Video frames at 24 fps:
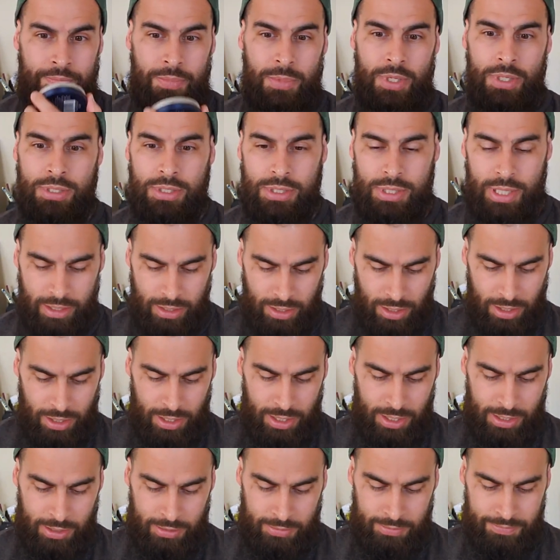it's like
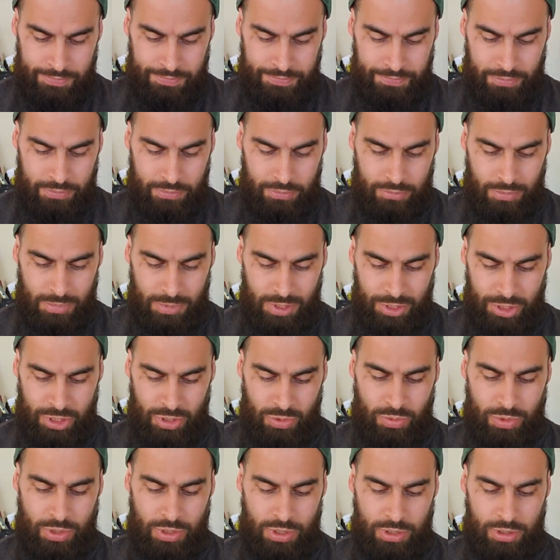it's a
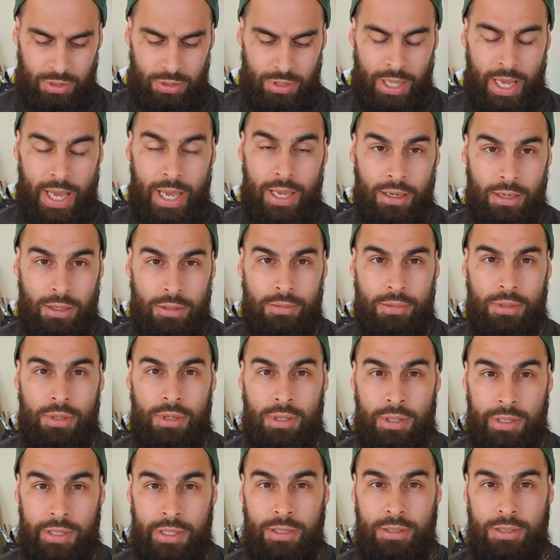real light,
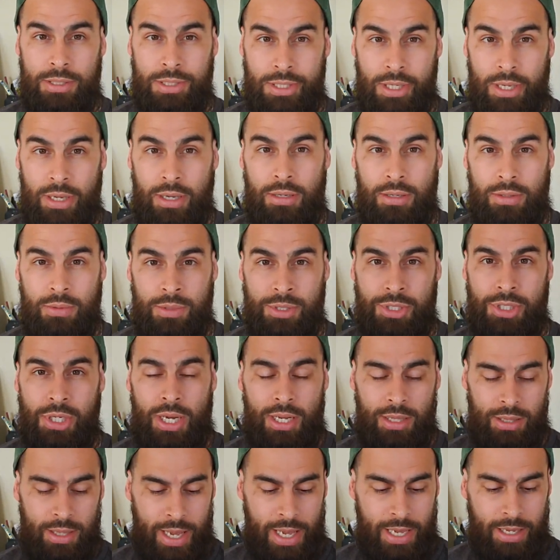clean scent, which
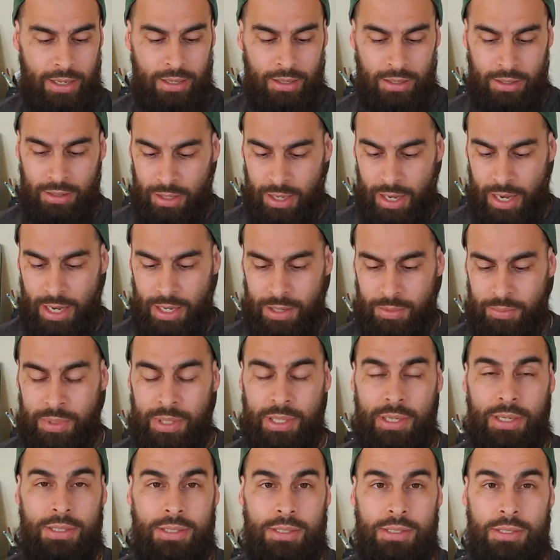I like a lot
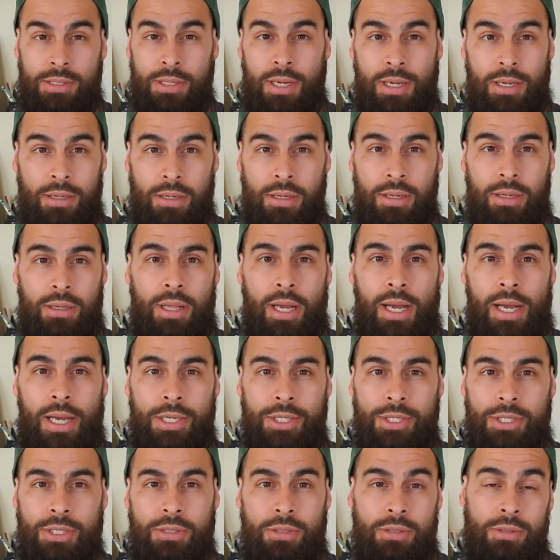because it's not going to
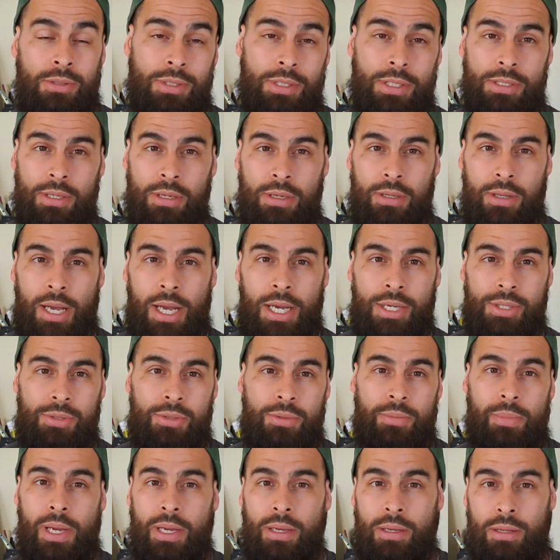clash, or doesn't clash,
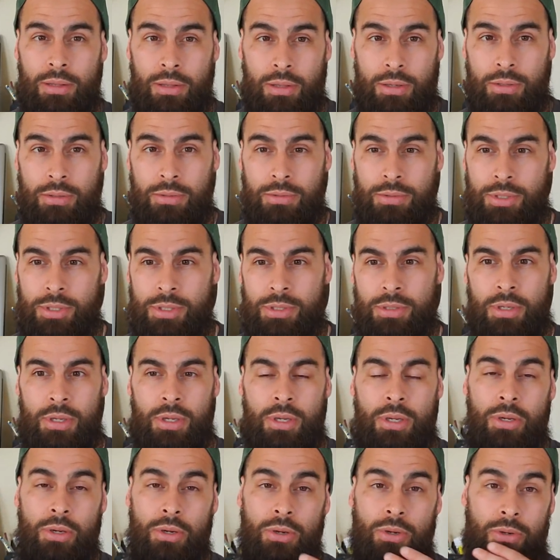with my colognes
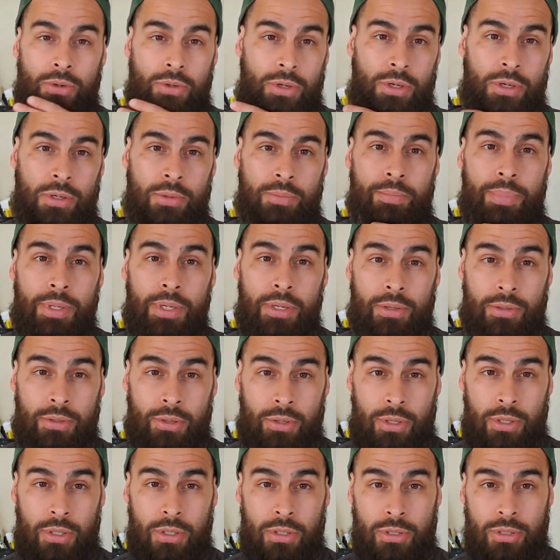or beard
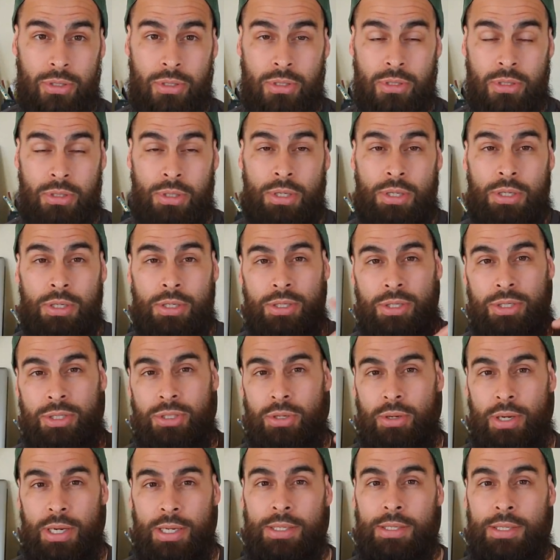oils.
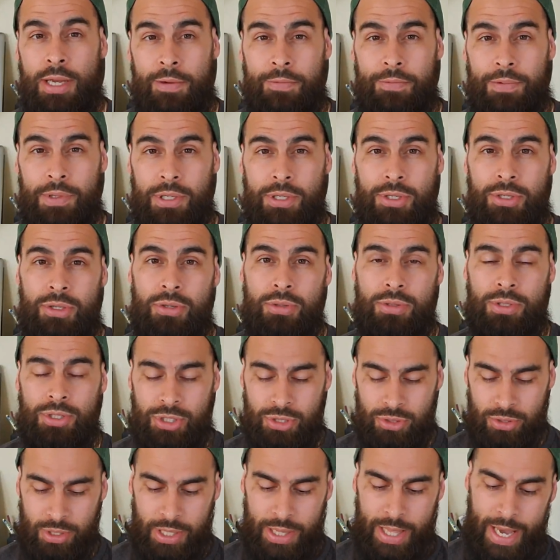So I definitely do
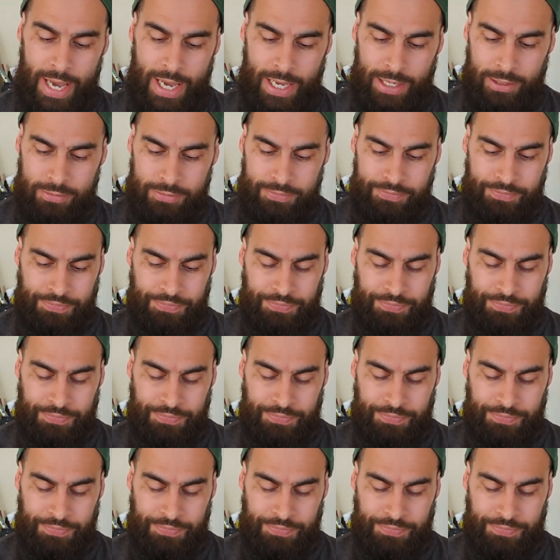enjoy that.